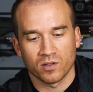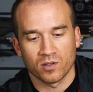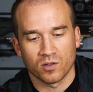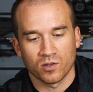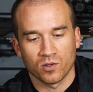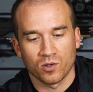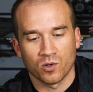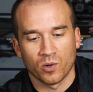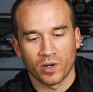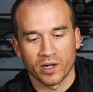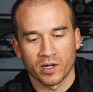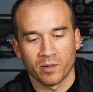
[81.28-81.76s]

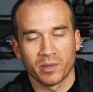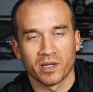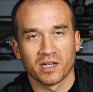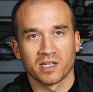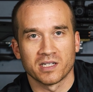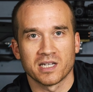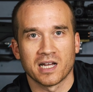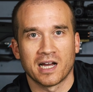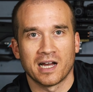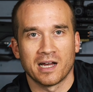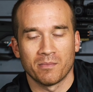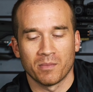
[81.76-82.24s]
quite a bit
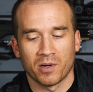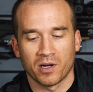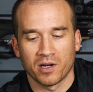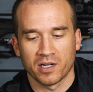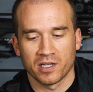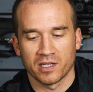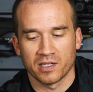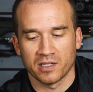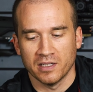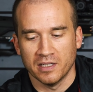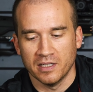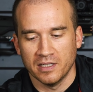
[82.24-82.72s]
of time on
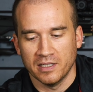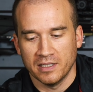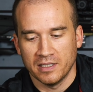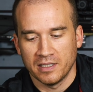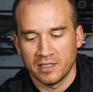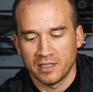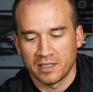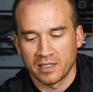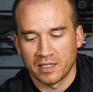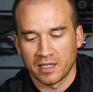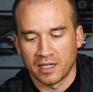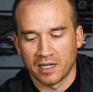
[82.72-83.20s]
it,
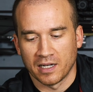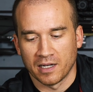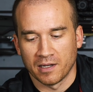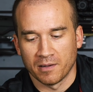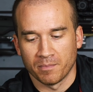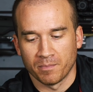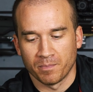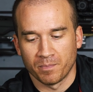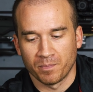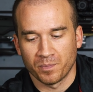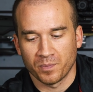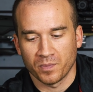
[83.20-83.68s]

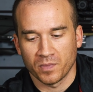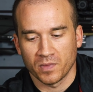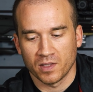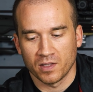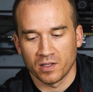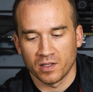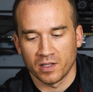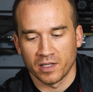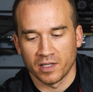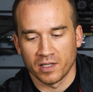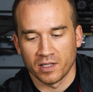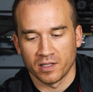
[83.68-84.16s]

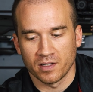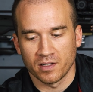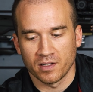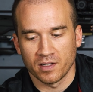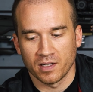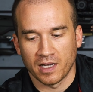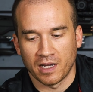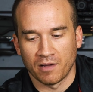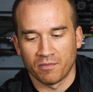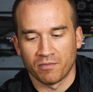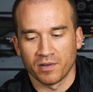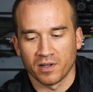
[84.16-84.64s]

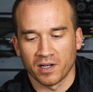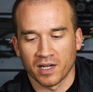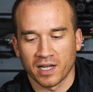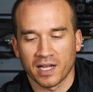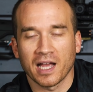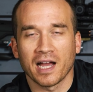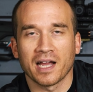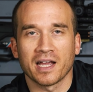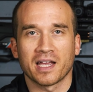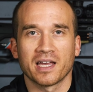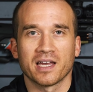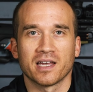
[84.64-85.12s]
I feel
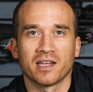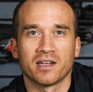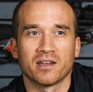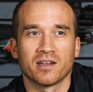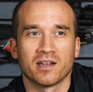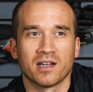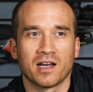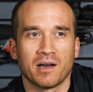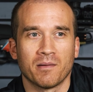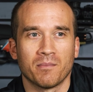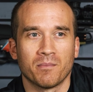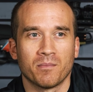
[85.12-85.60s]
like
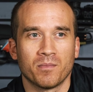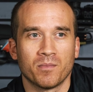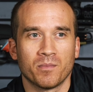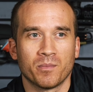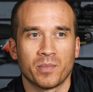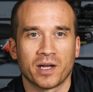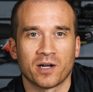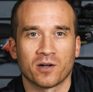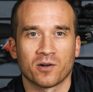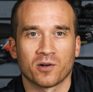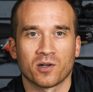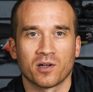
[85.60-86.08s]
I'm
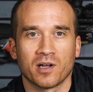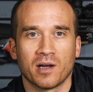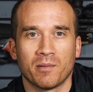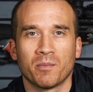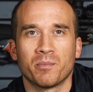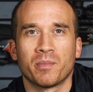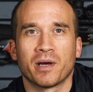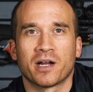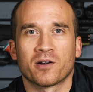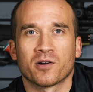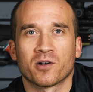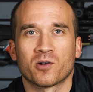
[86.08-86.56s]

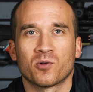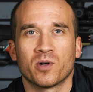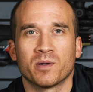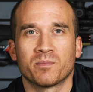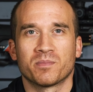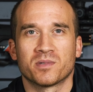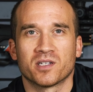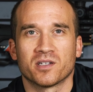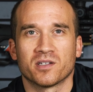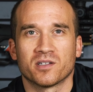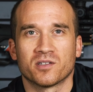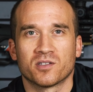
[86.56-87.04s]
better
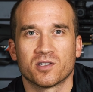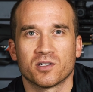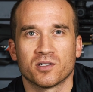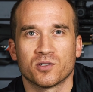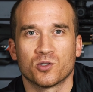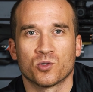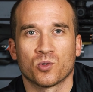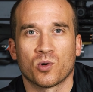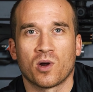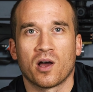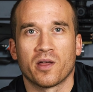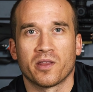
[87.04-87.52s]
equipped to
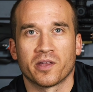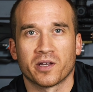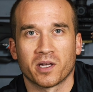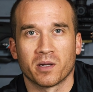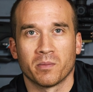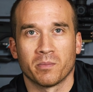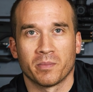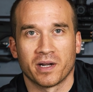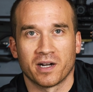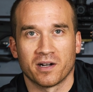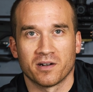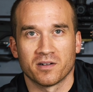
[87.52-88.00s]
draw the
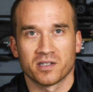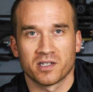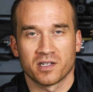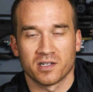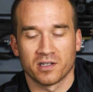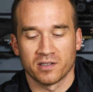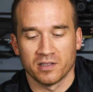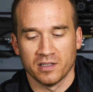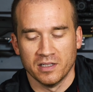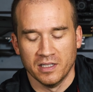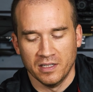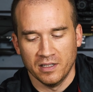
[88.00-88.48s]

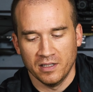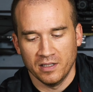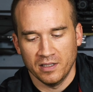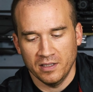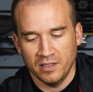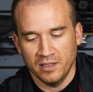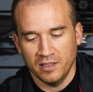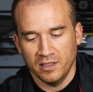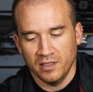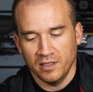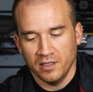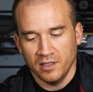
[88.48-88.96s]
comparison.
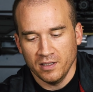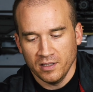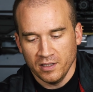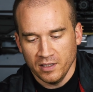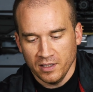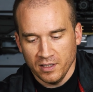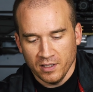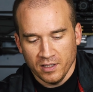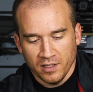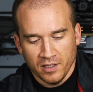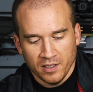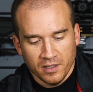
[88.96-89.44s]

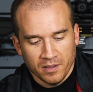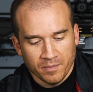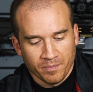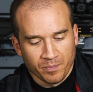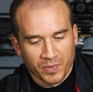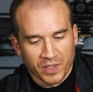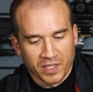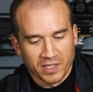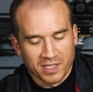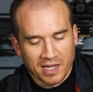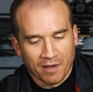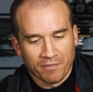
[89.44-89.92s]

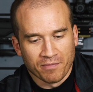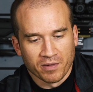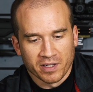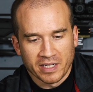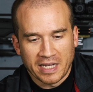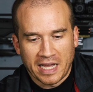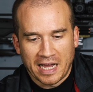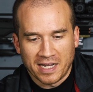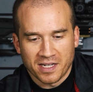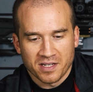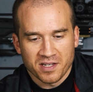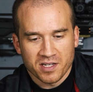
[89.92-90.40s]
It
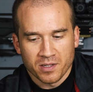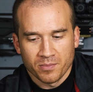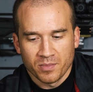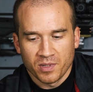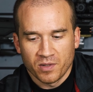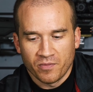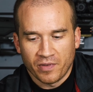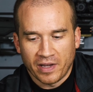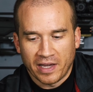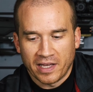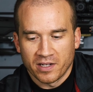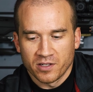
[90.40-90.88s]
definitely has some
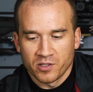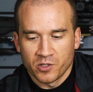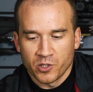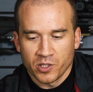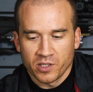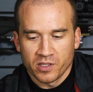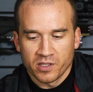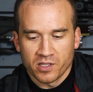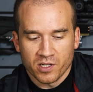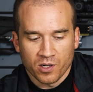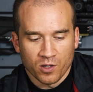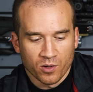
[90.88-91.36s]

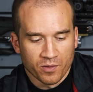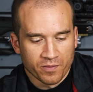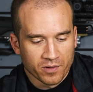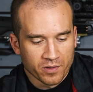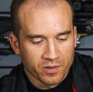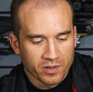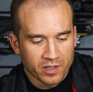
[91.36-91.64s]
advantages over